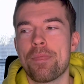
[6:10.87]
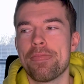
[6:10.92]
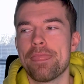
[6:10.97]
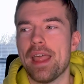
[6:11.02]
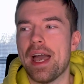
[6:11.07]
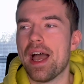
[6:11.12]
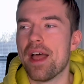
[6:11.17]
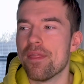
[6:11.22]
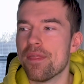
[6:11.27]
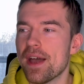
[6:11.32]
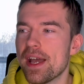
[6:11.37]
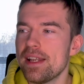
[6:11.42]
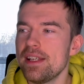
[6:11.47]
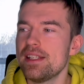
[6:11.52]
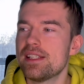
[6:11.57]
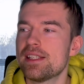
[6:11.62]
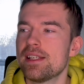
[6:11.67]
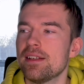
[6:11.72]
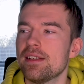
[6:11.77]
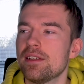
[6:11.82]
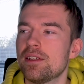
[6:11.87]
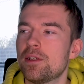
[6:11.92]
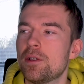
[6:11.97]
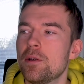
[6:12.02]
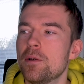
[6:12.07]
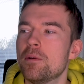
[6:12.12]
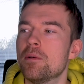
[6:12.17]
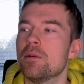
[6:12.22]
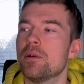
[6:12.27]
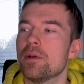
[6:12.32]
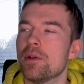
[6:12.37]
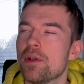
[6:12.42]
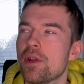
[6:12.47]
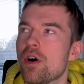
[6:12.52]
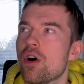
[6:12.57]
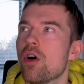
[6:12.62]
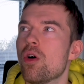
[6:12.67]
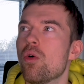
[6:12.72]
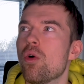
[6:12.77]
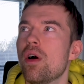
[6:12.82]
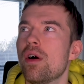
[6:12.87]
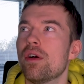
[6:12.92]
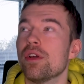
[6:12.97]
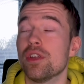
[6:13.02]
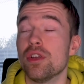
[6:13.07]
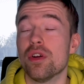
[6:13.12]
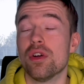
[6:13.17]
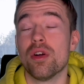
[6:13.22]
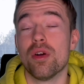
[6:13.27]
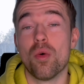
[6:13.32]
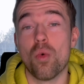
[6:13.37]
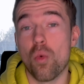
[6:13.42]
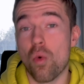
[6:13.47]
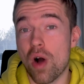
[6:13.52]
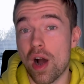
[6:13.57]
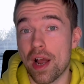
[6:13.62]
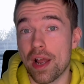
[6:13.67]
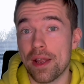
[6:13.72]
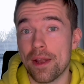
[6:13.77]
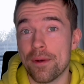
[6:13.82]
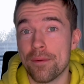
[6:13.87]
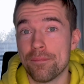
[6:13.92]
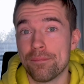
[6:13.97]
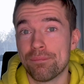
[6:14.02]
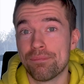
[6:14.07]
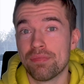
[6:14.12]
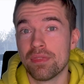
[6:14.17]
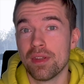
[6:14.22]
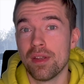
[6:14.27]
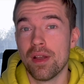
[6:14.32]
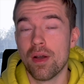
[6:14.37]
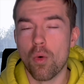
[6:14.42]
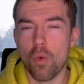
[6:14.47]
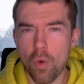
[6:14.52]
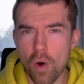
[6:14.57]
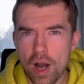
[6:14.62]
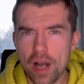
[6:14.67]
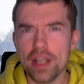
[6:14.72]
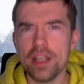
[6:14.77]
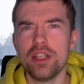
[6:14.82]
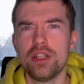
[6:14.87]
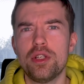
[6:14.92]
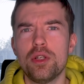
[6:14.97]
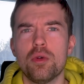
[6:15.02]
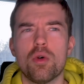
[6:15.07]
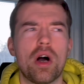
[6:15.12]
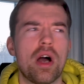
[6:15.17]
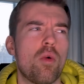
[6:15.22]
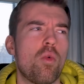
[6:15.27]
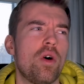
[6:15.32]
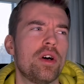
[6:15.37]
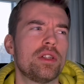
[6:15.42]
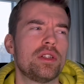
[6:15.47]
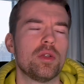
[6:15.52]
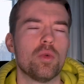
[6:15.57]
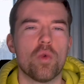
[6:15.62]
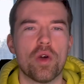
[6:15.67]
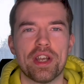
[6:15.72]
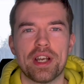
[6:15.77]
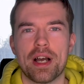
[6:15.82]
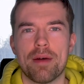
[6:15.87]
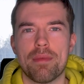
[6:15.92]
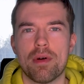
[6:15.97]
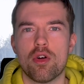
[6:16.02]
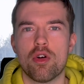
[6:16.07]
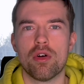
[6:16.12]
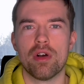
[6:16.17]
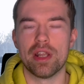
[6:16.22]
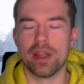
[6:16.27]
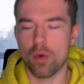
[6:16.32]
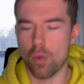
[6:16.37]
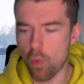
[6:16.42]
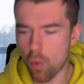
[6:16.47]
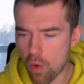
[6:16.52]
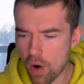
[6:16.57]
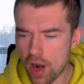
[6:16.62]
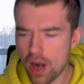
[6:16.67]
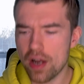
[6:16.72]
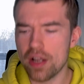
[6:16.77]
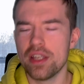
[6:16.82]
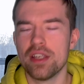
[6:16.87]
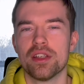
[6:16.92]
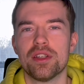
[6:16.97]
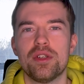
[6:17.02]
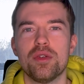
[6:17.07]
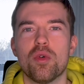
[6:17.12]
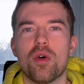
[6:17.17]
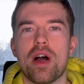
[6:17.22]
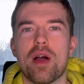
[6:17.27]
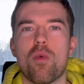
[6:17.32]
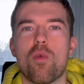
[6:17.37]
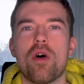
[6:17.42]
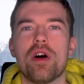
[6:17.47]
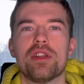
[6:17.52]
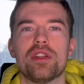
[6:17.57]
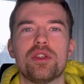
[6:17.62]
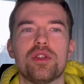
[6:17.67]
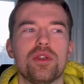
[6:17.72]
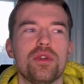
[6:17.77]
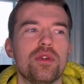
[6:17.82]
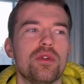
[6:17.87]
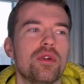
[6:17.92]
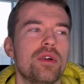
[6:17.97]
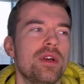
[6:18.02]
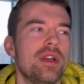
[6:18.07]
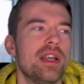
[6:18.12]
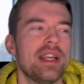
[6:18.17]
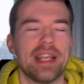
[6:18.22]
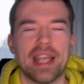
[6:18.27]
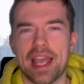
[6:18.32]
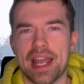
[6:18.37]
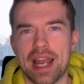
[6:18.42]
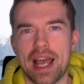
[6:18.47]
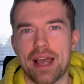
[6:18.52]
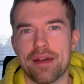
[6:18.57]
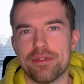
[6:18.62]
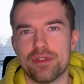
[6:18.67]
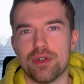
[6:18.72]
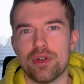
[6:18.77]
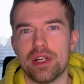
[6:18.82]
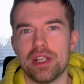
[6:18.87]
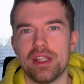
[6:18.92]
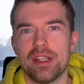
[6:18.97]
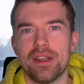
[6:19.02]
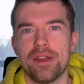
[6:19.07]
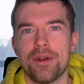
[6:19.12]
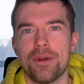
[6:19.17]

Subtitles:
And that is to know your why. Why do I want to wake up early? Why do I want to get after it?